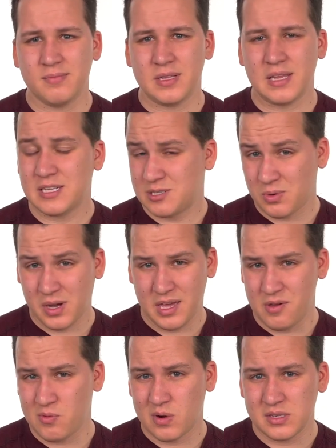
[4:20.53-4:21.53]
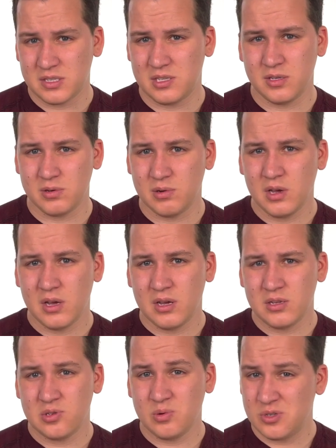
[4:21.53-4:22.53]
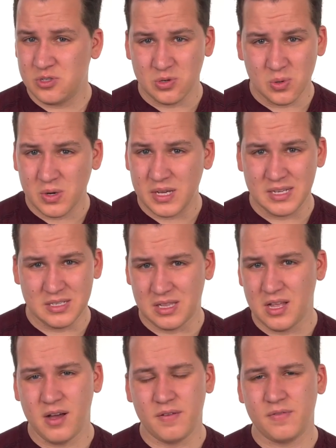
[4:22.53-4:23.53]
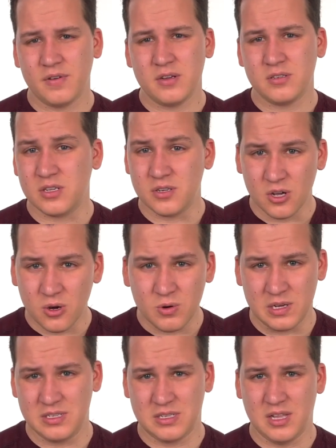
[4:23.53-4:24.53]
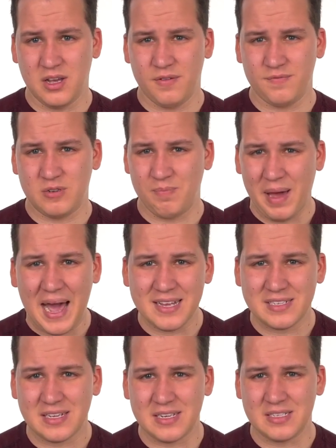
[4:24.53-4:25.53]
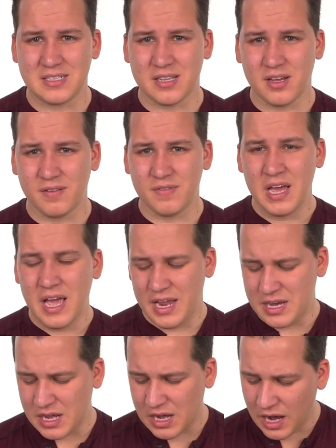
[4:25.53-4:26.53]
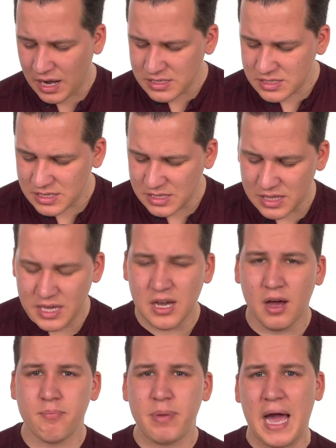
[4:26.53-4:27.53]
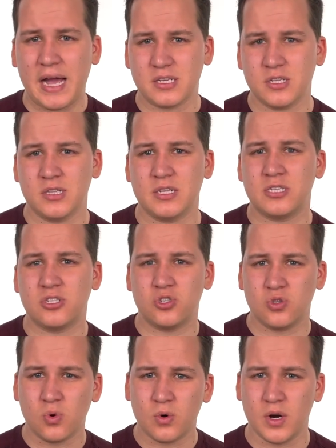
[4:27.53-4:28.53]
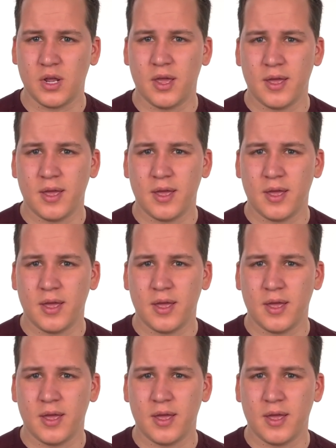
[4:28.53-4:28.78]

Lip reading: And that's why he wants you to enjoy his love, to know his love, to bask in his love, and to constantly come back to this story.